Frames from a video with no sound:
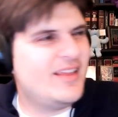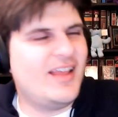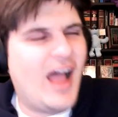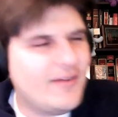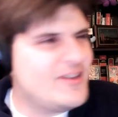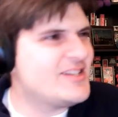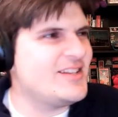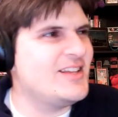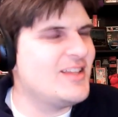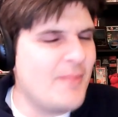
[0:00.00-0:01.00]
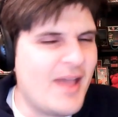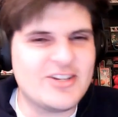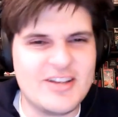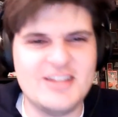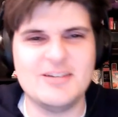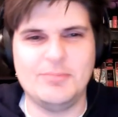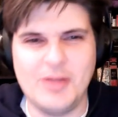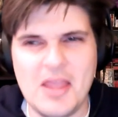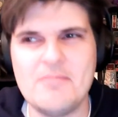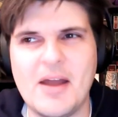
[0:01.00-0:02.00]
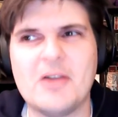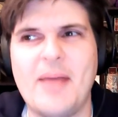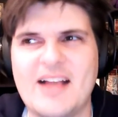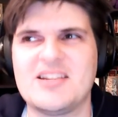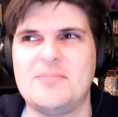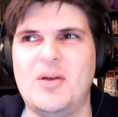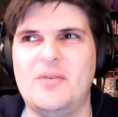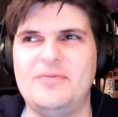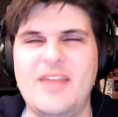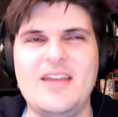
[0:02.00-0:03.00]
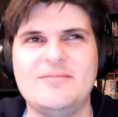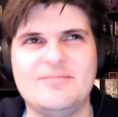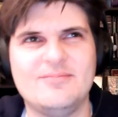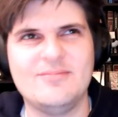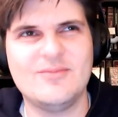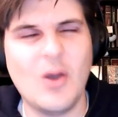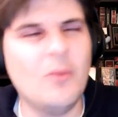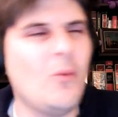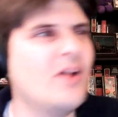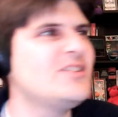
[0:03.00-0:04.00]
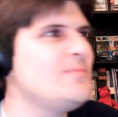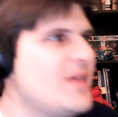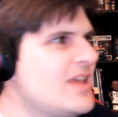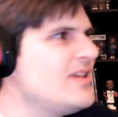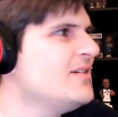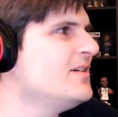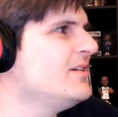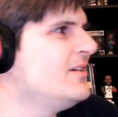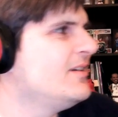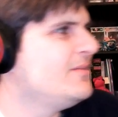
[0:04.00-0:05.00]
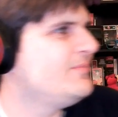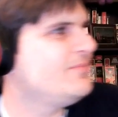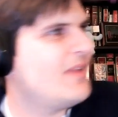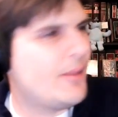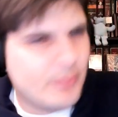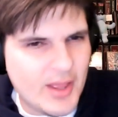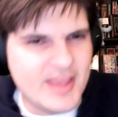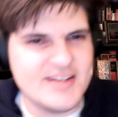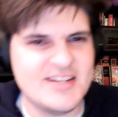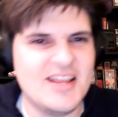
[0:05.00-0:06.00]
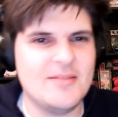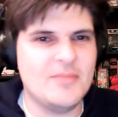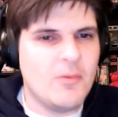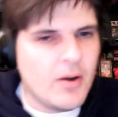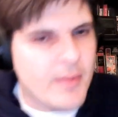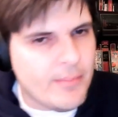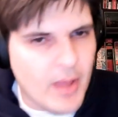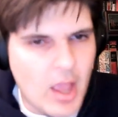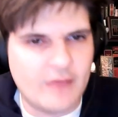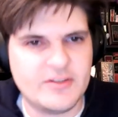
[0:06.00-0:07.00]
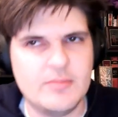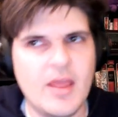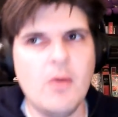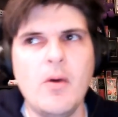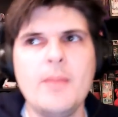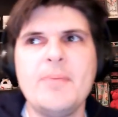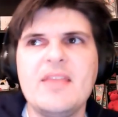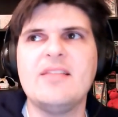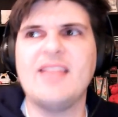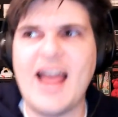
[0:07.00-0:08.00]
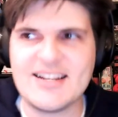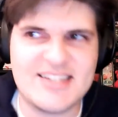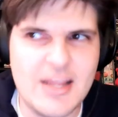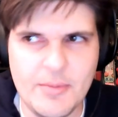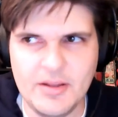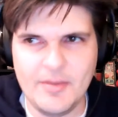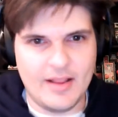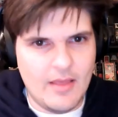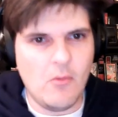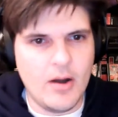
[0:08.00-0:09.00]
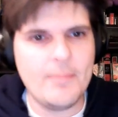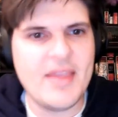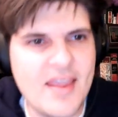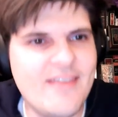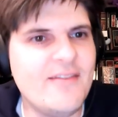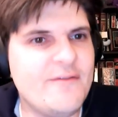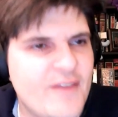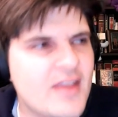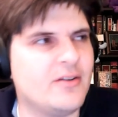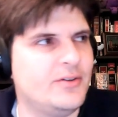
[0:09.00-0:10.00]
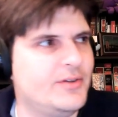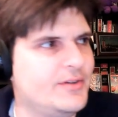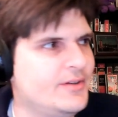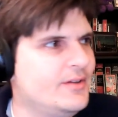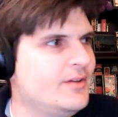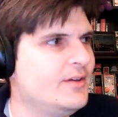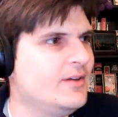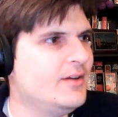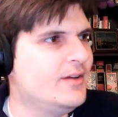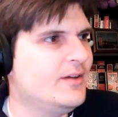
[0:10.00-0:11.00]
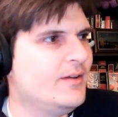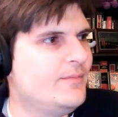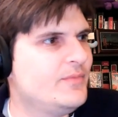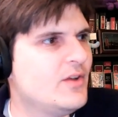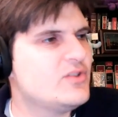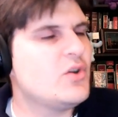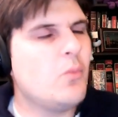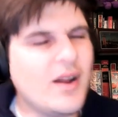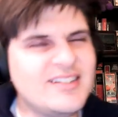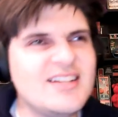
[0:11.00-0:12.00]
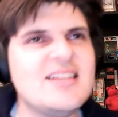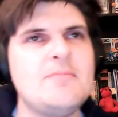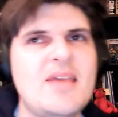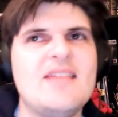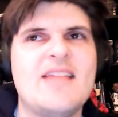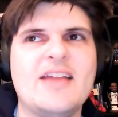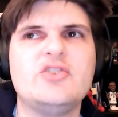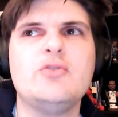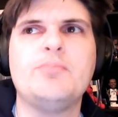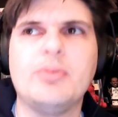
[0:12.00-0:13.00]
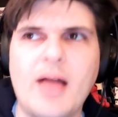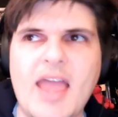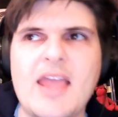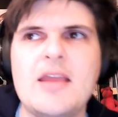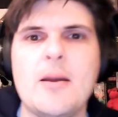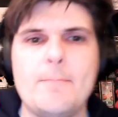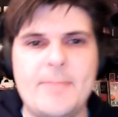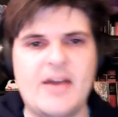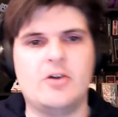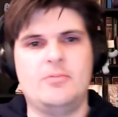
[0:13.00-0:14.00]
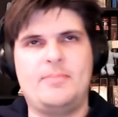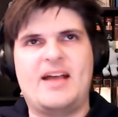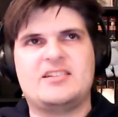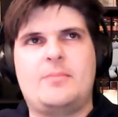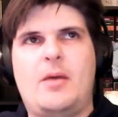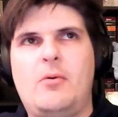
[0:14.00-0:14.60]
Obviously, the Magic need to play better basketball. They don't want to be a play-in team. They want to be a playoff team. They don't want to be the last team eliminated. They want to be in the field. So what does it mean then to play better basketball?